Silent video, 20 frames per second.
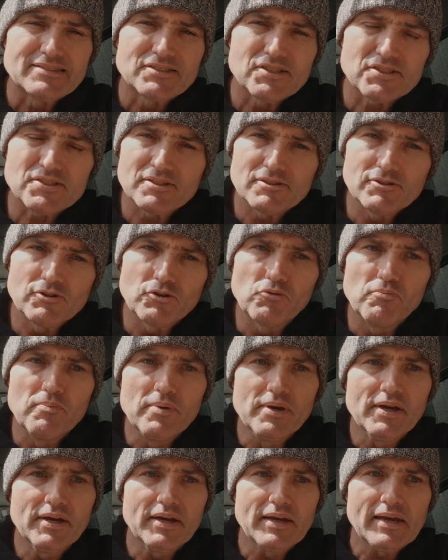just a little
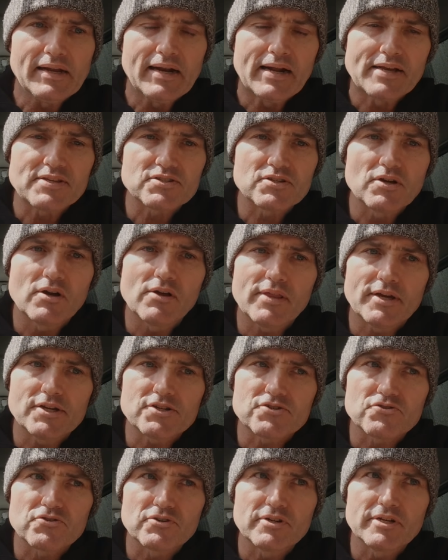bit, and I saw
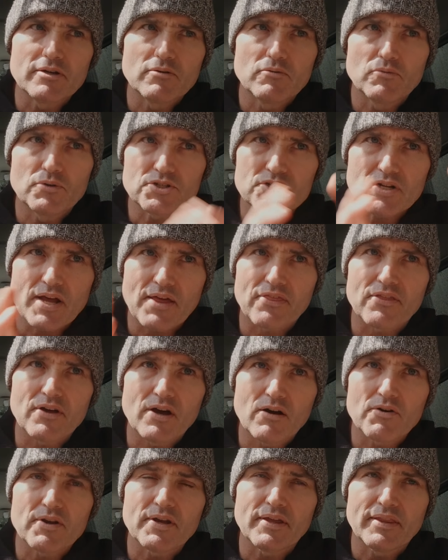that tree, which I
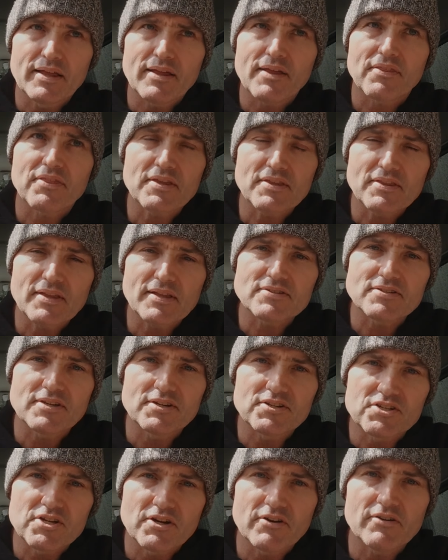thought, okay, I think that's
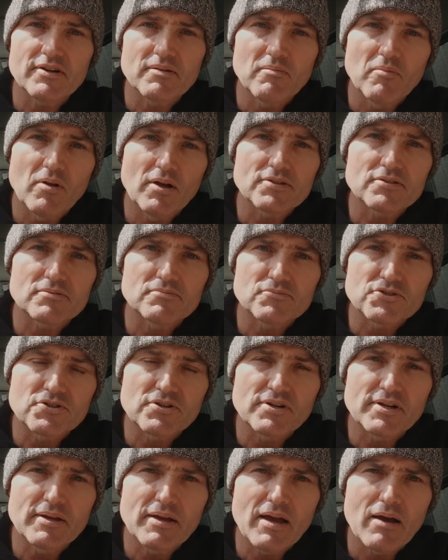that cherry blossom
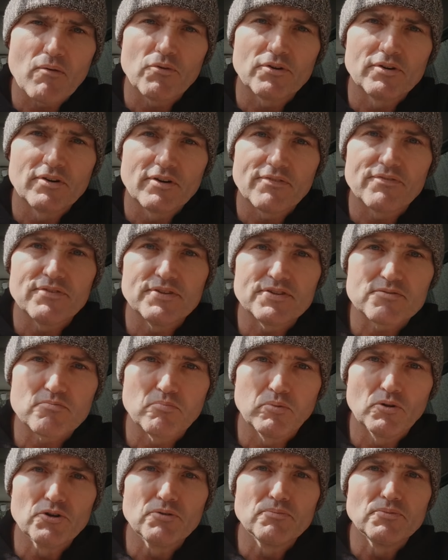tree. I wonder if it's
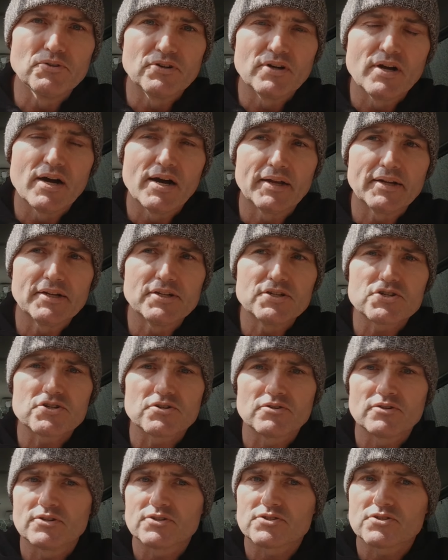bloomed or not. And
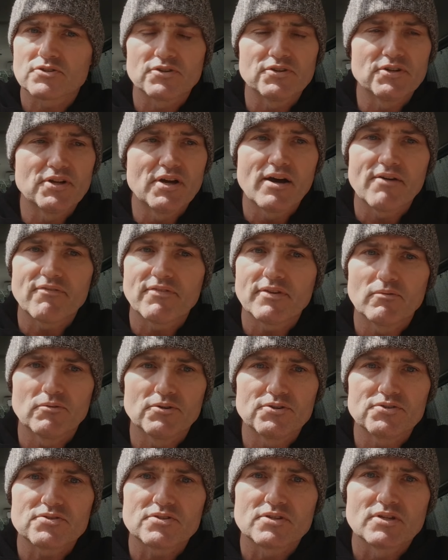sure enough, it
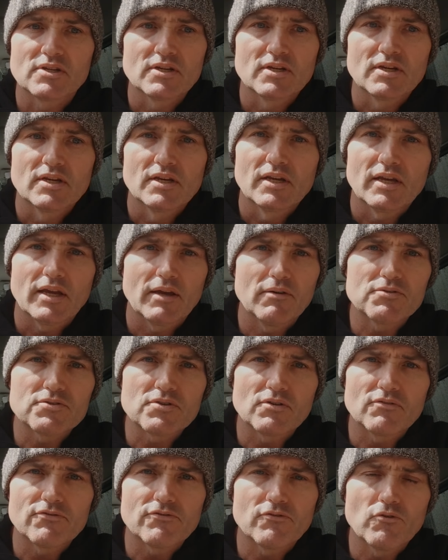was
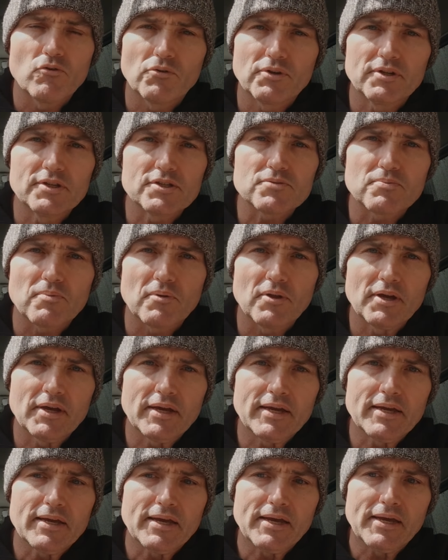on full
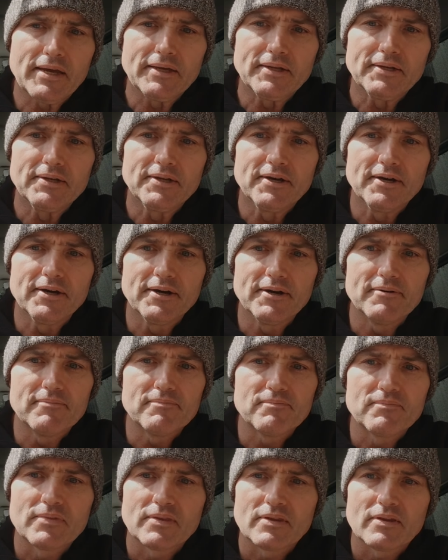display.
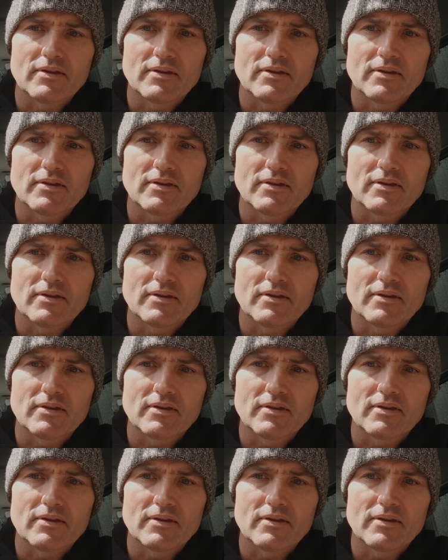And